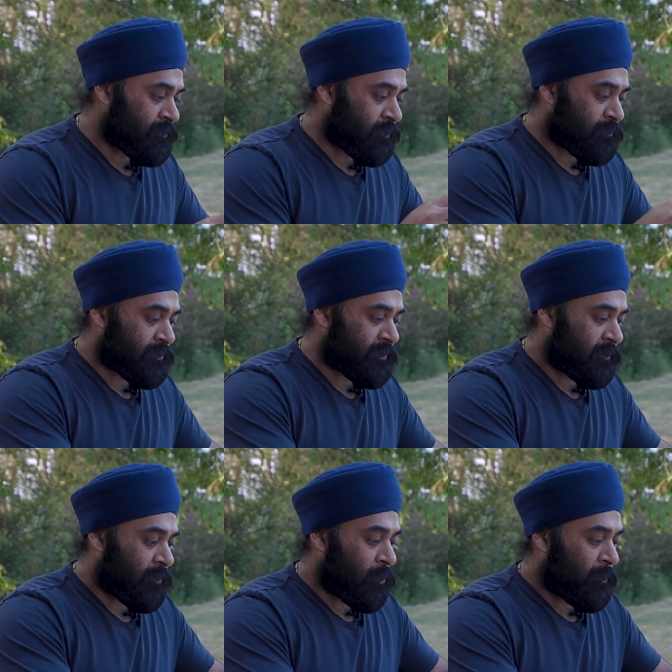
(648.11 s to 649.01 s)
So I'm just
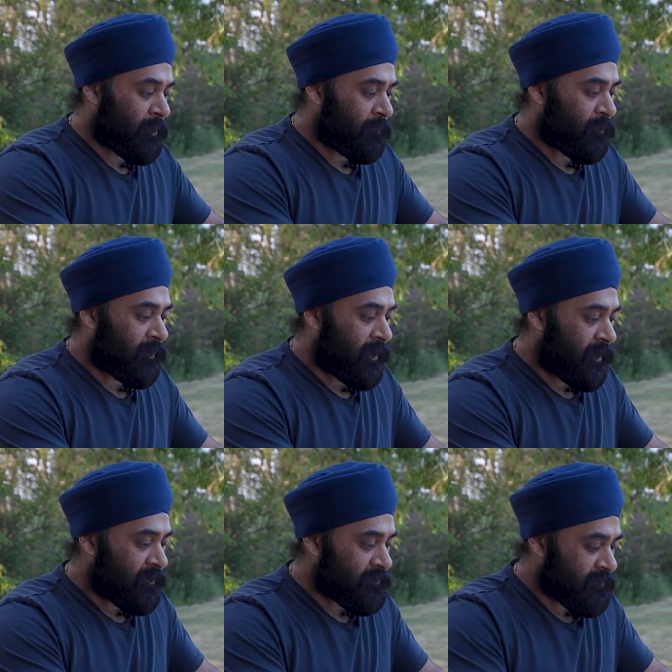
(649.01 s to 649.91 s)
gonna open up the
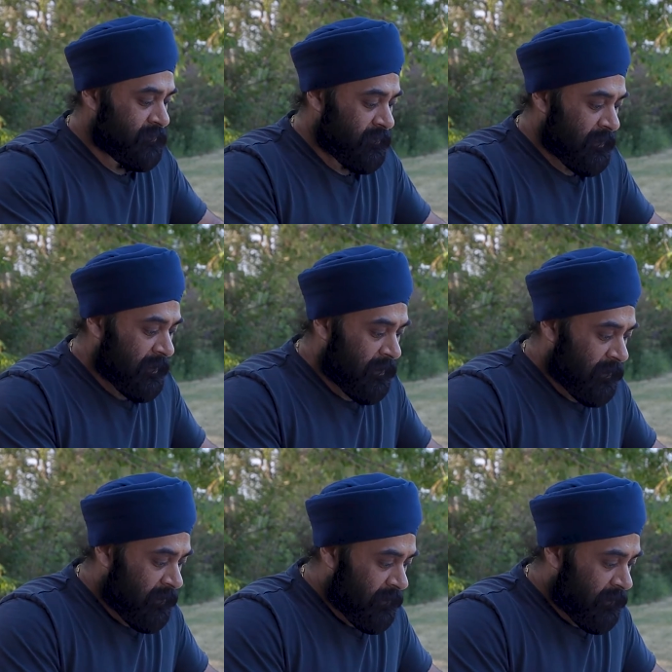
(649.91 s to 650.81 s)
case
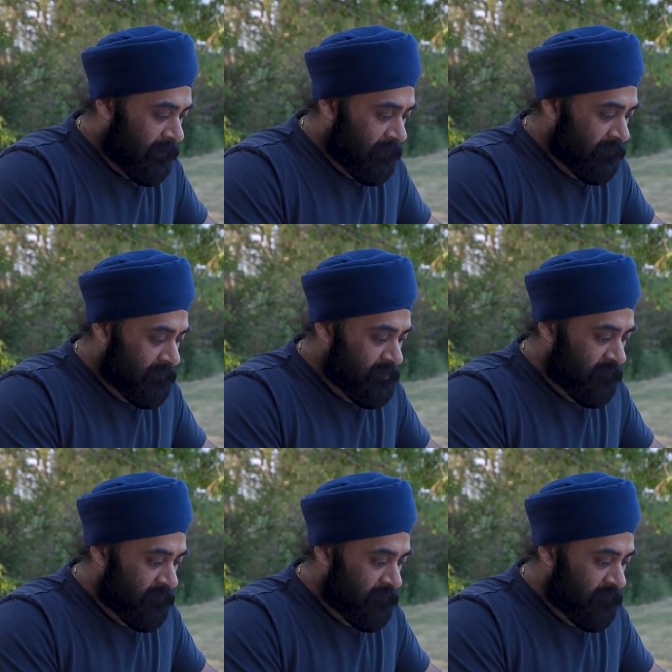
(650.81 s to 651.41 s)
and let's see